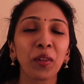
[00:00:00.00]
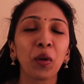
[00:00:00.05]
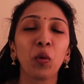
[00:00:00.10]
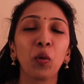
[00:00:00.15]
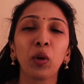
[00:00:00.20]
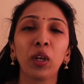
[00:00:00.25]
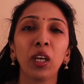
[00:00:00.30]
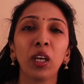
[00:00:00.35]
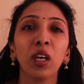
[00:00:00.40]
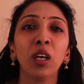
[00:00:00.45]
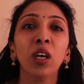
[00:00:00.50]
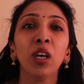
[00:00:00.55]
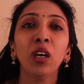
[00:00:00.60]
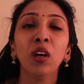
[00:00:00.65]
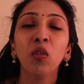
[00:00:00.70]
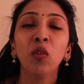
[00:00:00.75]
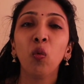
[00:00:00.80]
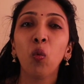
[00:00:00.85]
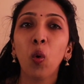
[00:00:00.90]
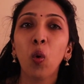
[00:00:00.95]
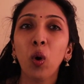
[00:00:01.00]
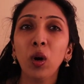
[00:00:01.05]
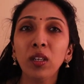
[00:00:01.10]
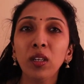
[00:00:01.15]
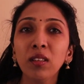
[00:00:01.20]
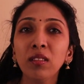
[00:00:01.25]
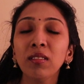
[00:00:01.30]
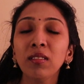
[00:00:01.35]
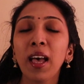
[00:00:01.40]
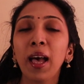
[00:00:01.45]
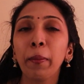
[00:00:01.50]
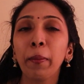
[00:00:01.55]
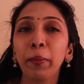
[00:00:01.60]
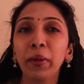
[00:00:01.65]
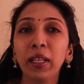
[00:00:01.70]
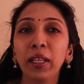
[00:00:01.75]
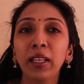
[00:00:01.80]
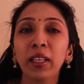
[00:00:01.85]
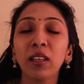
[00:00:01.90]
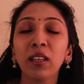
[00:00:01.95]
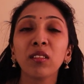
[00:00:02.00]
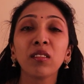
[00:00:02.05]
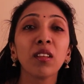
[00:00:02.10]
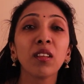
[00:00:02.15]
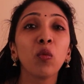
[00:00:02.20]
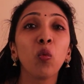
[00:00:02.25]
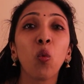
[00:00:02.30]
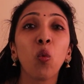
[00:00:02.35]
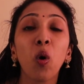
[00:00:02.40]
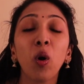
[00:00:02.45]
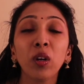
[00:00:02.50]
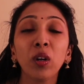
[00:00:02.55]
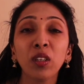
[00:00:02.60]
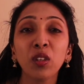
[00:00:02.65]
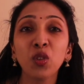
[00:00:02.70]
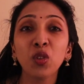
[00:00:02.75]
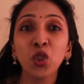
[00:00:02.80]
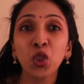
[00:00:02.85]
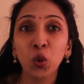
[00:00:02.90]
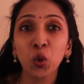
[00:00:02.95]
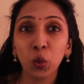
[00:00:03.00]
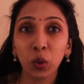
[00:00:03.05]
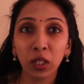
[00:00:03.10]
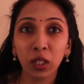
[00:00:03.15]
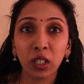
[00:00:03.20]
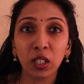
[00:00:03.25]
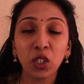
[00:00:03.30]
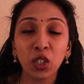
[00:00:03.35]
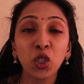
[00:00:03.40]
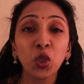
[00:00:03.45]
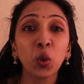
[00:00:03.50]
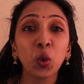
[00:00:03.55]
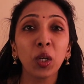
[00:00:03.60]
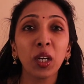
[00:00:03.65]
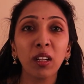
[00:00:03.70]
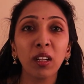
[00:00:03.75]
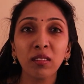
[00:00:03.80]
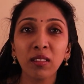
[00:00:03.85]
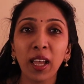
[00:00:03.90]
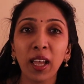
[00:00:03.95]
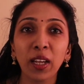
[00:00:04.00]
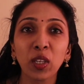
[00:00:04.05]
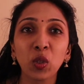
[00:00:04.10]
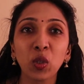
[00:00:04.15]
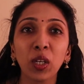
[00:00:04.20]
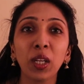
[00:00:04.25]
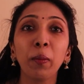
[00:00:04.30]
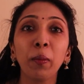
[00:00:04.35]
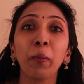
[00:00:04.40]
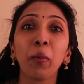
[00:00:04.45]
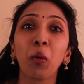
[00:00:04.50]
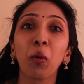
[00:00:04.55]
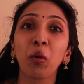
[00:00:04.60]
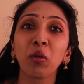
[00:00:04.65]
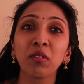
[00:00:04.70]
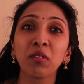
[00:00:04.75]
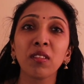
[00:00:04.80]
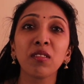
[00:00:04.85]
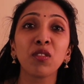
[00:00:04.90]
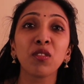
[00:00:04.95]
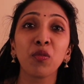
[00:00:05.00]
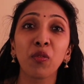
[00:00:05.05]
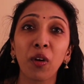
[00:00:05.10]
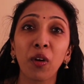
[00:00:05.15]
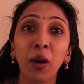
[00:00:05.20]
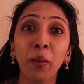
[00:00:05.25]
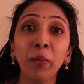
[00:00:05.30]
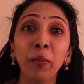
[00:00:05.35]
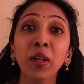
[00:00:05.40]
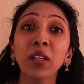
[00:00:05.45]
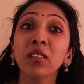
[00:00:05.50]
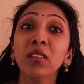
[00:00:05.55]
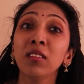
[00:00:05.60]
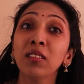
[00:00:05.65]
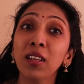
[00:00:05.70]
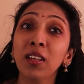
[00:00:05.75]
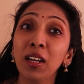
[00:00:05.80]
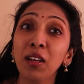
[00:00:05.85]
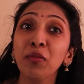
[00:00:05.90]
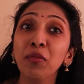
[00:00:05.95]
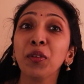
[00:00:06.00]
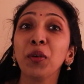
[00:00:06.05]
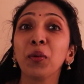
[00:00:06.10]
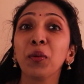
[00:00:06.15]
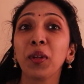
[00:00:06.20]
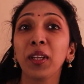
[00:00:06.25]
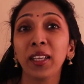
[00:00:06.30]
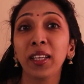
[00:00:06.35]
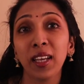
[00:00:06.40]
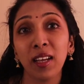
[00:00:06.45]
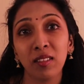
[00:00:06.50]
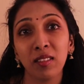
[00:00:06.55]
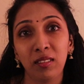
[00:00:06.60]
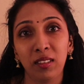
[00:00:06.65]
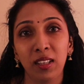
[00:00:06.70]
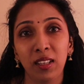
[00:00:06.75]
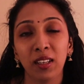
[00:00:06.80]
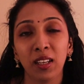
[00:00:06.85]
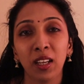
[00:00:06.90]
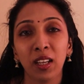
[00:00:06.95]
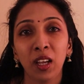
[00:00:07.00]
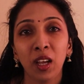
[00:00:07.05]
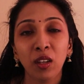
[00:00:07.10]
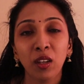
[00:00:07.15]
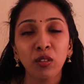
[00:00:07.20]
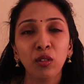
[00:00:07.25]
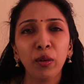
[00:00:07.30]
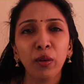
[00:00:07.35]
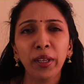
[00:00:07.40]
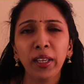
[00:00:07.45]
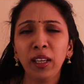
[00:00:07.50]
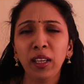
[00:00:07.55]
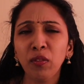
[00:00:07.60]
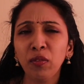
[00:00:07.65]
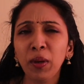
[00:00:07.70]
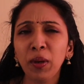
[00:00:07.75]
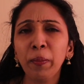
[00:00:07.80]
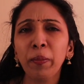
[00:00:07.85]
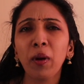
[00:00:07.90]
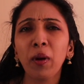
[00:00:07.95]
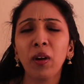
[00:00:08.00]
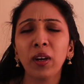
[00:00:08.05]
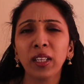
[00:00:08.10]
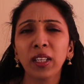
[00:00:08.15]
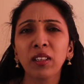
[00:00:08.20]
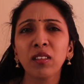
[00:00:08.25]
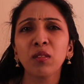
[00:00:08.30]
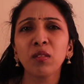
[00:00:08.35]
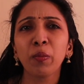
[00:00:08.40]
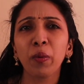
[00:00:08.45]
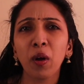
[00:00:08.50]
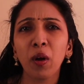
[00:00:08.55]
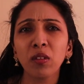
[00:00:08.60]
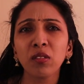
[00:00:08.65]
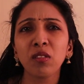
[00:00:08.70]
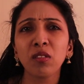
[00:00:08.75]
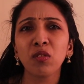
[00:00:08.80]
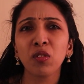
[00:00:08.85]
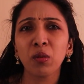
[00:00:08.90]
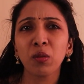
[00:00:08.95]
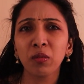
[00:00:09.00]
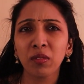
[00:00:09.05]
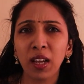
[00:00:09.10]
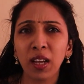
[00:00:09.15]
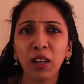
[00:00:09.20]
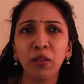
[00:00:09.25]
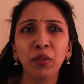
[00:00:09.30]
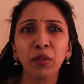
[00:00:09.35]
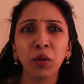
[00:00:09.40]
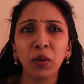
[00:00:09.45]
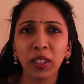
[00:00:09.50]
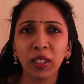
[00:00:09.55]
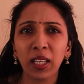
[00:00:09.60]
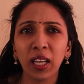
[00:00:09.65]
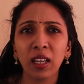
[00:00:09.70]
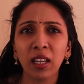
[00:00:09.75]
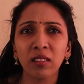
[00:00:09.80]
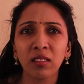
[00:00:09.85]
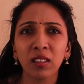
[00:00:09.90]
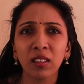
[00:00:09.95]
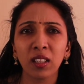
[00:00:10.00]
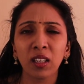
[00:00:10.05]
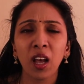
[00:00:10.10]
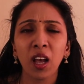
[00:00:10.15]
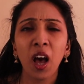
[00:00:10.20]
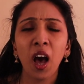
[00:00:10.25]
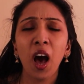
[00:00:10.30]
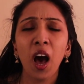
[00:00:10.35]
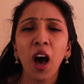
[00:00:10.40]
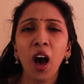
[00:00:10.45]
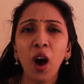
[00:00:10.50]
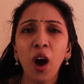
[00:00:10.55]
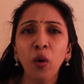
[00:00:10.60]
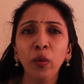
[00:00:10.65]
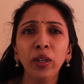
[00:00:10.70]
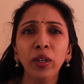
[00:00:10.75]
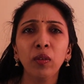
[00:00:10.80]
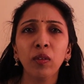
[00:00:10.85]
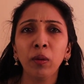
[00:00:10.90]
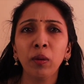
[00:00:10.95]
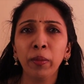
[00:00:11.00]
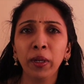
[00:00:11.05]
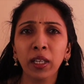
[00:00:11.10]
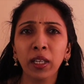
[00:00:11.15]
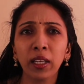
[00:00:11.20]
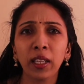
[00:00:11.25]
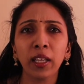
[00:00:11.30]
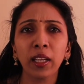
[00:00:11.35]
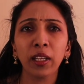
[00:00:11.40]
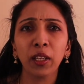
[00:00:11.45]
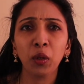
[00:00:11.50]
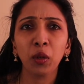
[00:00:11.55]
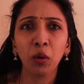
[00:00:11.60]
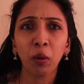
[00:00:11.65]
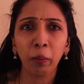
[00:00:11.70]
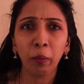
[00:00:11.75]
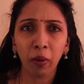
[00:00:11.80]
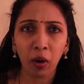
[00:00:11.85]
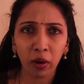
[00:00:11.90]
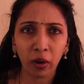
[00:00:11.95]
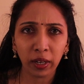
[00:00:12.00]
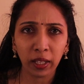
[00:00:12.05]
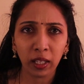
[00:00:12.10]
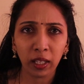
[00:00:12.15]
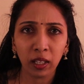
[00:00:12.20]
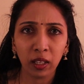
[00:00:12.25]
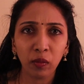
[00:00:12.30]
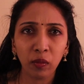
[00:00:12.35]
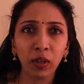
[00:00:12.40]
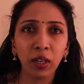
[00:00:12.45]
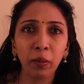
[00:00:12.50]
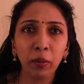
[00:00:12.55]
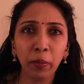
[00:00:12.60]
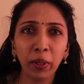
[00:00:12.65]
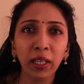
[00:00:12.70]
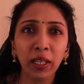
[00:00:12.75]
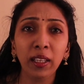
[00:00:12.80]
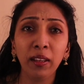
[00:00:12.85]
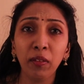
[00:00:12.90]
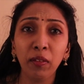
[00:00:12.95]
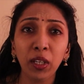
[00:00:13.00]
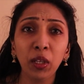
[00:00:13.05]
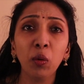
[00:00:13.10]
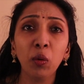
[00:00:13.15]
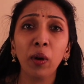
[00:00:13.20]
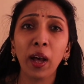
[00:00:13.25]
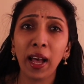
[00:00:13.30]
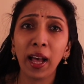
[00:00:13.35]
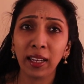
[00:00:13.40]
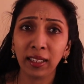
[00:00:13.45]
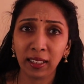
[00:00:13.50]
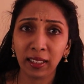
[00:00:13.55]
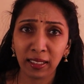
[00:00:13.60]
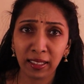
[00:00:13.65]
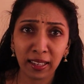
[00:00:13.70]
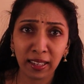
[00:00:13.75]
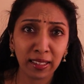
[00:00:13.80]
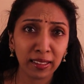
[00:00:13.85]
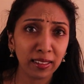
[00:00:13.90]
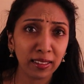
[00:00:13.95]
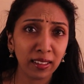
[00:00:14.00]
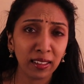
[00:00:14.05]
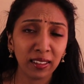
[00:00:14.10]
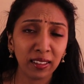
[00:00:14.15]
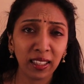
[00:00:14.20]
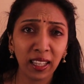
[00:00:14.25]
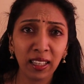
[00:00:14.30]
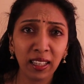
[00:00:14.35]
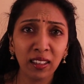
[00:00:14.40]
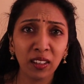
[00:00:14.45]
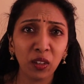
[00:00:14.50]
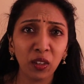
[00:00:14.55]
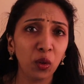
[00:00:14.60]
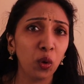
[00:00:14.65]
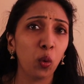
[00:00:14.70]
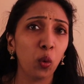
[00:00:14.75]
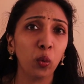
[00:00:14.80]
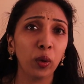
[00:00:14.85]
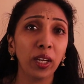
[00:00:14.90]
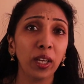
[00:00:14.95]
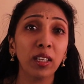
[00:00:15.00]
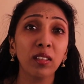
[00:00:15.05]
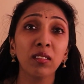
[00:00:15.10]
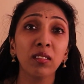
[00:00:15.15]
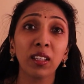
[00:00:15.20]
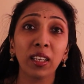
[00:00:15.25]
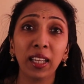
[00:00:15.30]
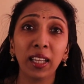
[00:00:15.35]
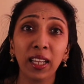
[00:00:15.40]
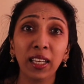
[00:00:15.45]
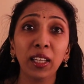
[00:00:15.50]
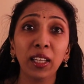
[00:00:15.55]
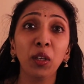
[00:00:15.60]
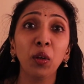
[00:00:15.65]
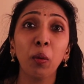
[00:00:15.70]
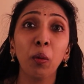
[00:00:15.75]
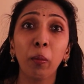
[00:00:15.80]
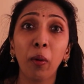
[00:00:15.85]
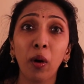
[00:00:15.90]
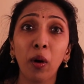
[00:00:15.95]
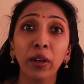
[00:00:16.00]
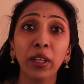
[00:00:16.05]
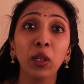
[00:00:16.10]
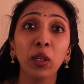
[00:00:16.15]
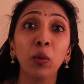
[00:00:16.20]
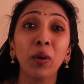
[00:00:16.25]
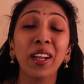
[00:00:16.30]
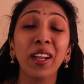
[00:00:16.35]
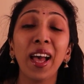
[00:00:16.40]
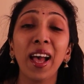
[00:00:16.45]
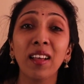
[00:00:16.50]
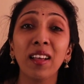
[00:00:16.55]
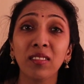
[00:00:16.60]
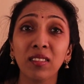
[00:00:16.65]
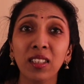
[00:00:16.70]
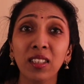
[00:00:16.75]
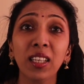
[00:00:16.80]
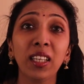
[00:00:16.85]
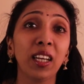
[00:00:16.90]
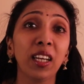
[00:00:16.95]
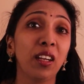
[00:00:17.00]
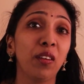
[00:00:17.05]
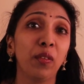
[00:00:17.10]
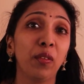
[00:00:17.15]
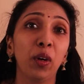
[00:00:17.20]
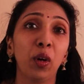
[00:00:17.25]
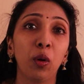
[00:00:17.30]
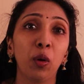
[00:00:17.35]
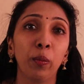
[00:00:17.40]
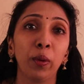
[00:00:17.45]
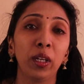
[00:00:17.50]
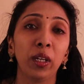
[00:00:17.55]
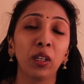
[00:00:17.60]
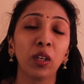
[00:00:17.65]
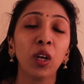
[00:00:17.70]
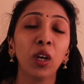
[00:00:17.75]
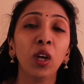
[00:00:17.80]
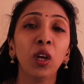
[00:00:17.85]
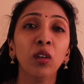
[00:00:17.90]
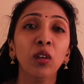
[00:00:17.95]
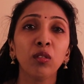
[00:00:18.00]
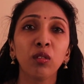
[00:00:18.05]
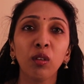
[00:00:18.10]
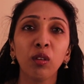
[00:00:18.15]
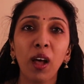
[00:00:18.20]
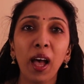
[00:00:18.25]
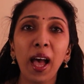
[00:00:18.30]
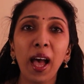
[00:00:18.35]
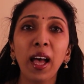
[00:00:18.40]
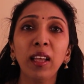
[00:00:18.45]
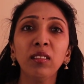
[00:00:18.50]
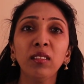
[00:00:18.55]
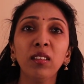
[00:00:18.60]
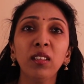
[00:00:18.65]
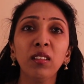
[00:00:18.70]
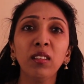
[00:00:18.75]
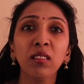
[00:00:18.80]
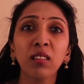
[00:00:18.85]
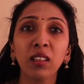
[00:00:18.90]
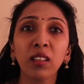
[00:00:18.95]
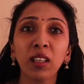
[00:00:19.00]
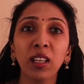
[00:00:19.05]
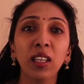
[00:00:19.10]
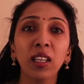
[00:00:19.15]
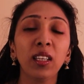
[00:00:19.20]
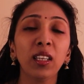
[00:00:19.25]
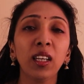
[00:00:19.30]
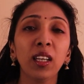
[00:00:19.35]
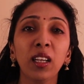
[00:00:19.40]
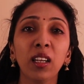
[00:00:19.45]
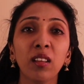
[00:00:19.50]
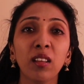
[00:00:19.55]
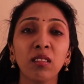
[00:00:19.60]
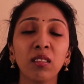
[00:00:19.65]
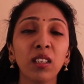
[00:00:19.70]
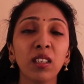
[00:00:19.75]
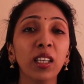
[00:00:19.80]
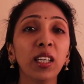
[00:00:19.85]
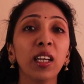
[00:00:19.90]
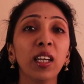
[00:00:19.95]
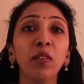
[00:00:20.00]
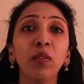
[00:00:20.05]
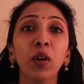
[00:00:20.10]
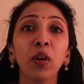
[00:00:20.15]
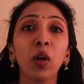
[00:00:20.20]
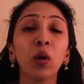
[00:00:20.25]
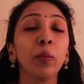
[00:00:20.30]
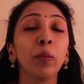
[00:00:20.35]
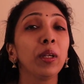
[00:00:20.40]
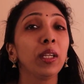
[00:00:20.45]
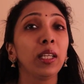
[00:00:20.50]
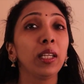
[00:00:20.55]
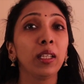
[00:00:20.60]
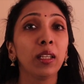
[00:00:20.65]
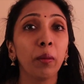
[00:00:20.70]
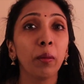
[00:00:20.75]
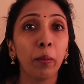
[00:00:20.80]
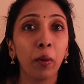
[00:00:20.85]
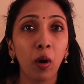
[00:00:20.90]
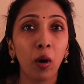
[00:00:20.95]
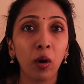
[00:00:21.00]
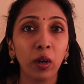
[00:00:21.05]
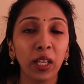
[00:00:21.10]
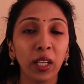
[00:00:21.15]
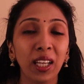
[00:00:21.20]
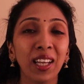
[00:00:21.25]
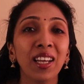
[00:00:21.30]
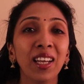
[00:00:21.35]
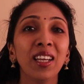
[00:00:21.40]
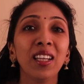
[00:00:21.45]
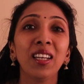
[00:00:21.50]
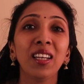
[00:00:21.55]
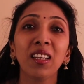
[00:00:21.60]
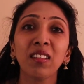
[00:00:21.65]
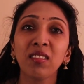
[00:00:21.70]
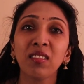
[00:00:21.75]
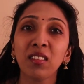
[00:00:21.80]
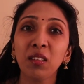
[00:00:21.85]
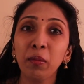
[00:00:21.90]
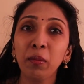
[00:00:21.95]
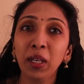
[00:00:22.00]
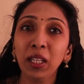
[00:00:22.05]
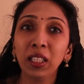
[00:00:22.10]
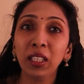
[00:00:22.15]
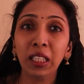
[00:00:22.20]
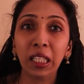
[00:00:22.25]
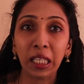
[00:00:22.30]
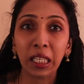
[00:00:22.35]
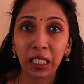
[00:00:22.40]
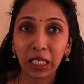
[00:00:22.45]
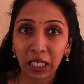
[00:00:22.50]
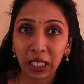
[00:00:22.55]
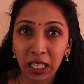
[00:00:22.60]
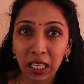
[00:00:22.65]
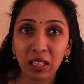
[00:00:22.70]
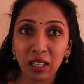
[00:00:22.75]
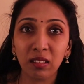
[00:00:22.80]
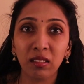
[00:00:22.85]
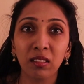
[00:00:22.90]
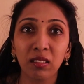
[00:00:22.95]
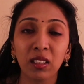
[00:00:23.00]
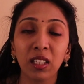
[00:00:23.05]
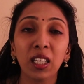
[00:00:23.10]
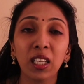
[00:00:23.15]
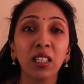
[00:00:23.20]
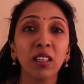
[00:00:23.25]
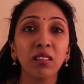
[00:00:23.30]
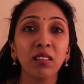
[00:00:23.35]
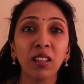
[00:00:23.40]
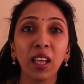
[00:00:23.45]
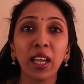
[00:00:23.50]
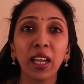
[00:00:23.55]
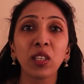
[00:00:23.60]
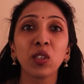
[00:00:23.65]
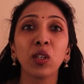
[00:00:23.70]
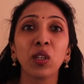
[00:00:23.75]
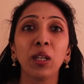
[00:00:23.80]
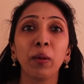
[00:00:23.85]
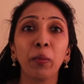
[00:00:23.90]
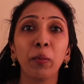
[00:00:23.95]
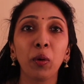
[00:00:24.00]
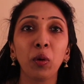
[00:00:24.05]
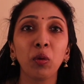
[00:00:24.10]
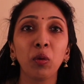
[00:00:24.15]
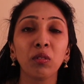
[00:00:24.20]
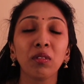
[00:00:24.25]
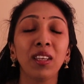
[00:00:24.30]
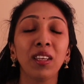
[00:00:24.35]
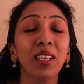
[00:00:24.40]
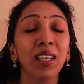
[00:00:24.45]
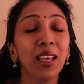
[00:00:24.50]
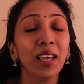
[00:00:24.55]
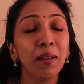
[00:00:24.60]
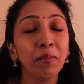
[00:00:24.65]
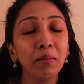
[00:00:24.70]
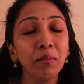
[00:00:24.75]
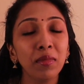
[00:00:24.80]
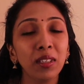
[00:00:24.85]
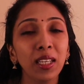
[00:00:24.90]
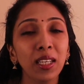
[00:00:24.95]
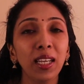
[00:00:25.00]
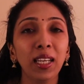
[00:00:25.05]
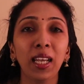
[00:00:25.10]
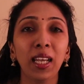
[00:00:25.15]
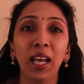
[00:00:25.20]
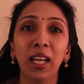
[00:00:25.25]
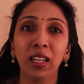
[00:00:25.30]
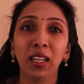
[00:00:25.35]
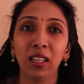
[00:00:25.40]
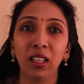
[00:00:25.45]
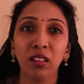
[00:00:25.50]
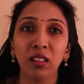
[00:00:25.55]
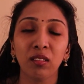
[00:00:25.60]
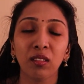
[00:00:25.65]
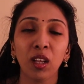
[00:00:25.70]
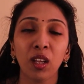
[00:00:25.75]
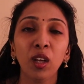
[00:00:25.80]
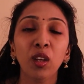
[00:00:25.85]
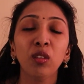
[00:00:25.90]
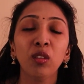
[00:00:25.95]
Okay, what is happening here? So what is sugar? Sugar is actually processed from sulfuric acid. So if a product is processed from sulfuric acid, how it will be creating your body? Will it be giving you alkaline thing? No, it is creating your body into an acidic environment. So as it is creating an acidic environment in the body, next main thing is it is actually producing empty calories.